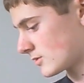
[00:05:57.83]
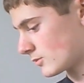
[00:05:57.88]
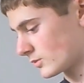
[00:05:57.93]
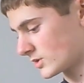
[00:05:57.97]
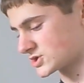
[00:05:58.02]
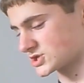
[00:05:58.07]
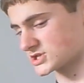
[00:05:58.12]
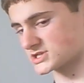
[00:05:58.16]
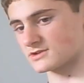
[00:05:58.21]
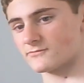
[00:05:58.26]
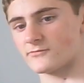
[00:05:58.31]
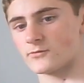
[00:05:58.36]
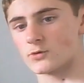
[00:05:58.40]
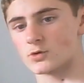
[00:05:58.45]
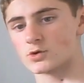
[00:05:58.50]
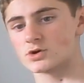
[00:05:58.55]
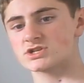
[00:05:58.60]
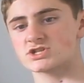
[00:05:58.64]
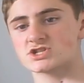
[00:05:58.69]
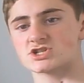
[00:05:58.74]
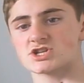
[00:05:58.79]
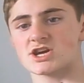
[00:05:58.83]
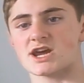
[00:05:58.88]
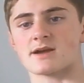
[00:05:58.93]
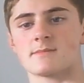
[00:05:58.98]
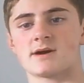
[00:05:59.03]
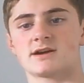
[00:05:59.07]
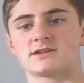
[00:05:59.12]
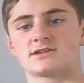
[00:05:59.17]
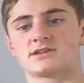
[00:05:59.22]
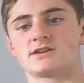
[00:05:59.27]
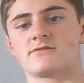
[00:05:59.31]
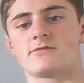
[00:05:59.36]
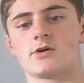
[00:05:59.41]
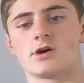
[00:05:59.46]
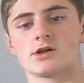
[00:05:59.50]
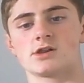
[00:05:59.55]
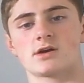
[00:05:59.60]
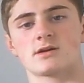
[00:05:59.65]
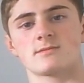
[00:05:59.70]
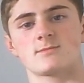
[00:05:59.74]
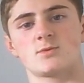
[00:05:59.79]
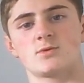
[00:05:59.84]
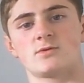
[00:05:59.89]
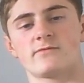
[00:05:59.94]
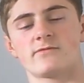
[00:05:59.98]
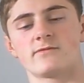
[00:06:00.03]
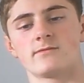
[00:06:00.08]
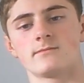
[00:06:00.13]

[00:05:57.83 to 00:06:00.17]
which is a forced checkmate in the following move.